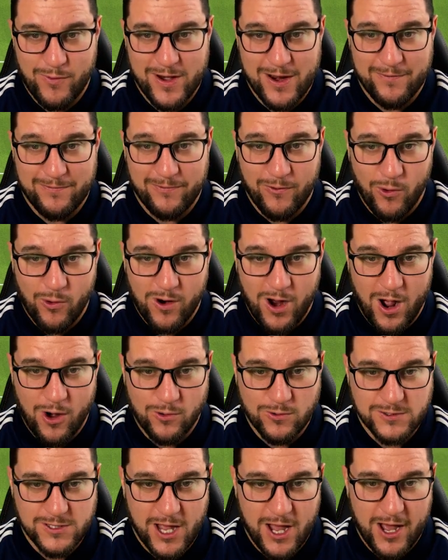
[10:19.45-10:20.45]
We need 4
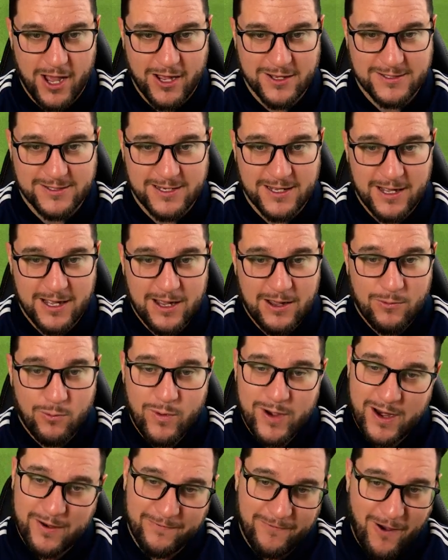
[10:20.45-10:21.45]
goals. Hurst,
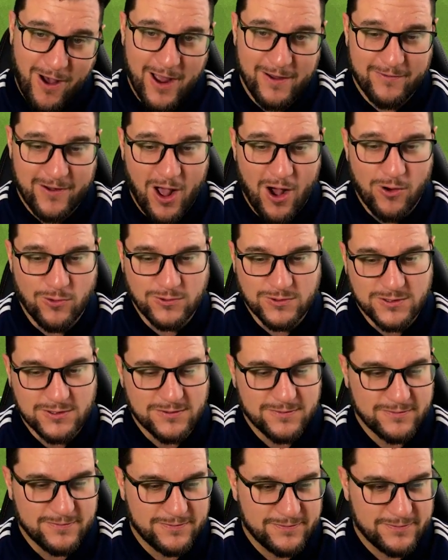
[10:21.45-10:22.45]
we need 5 goals.
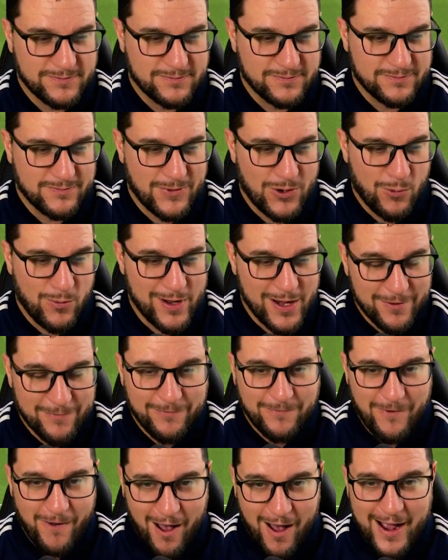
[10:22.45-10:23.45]
We need
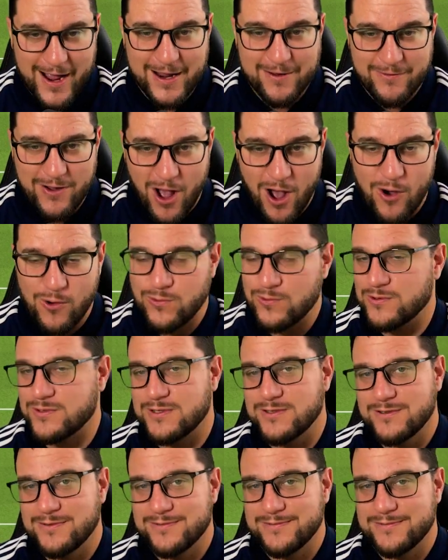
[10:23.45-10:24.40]
5 goals.